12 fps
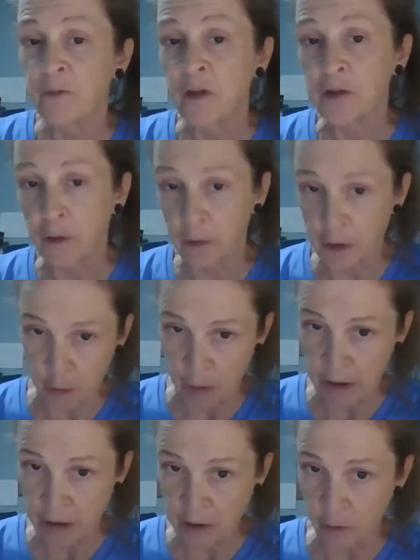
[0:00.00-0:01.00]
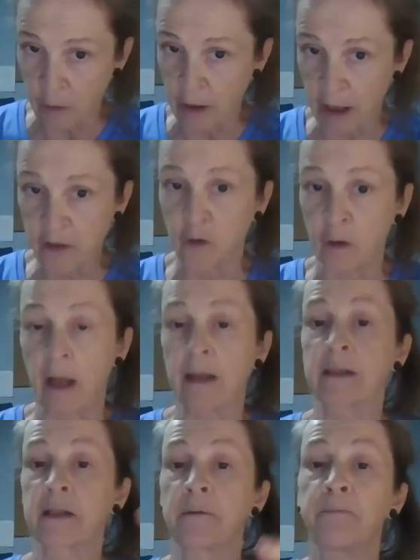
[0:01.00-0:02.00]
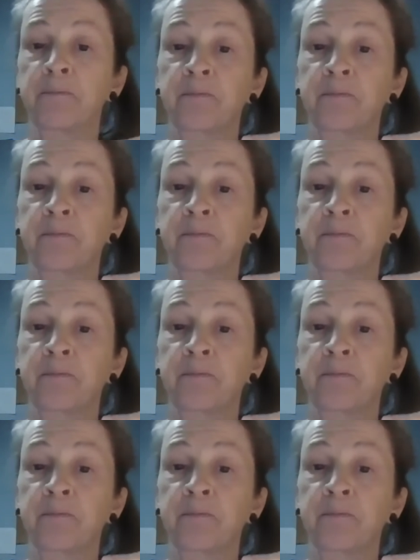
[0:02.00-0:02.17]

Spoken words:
so does drinking your electrolytes.